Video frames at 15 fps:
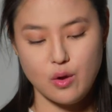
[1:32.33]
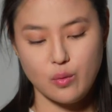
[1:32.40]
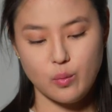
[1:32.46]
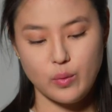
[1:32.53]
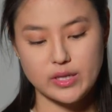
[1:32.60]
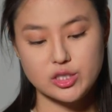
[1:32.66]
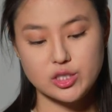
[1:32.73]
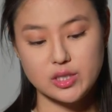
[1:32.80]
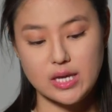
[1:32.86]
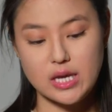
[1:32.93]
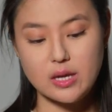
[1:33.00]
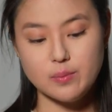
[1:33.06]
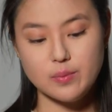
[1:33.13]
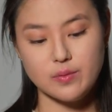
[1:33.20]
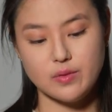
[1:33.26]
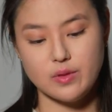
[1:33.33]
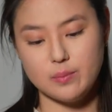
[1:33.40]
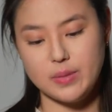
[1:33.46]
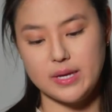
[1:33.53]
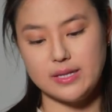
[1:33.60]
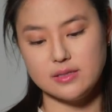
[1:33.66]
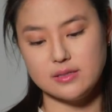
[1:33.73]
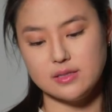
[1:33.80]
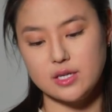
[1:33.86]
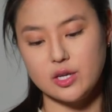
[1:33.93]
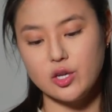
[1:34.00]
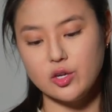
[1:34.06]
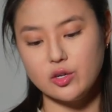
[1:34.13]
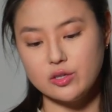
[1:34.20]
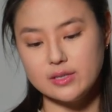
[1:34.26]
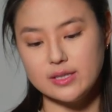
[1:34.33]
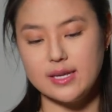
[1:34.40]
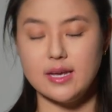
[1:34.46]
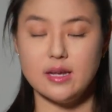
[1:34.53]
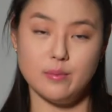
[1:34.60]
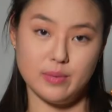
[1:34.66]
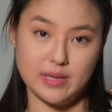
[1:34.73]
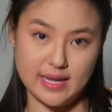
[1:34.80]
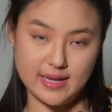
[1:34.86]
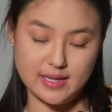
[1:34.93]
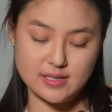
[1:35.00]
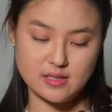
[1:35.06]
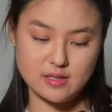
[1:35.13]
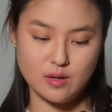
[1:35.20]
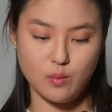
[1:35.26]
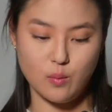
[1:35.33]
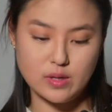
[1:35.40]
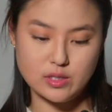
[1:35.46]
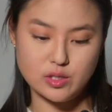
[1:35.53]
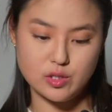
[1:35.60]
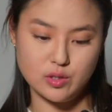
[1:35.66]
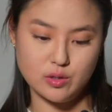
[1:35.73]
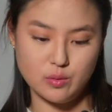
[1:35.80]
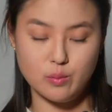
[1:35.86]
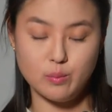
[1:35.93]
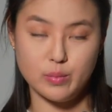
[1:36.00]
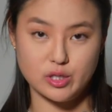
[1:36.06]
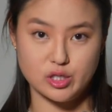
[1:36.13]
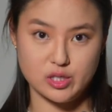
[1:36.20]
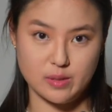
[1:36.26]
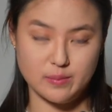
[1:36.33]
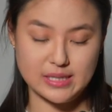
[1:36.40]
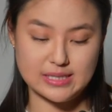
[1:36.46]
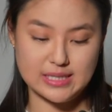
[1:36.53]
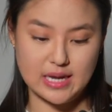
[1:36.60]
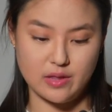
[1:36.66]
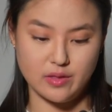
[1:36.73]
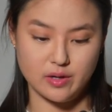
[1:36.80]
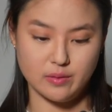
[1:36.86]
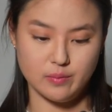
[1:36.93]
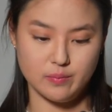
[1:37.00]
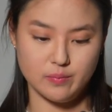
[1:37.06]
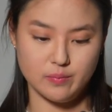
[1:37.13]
which keep the pins securely in place once you push them in together.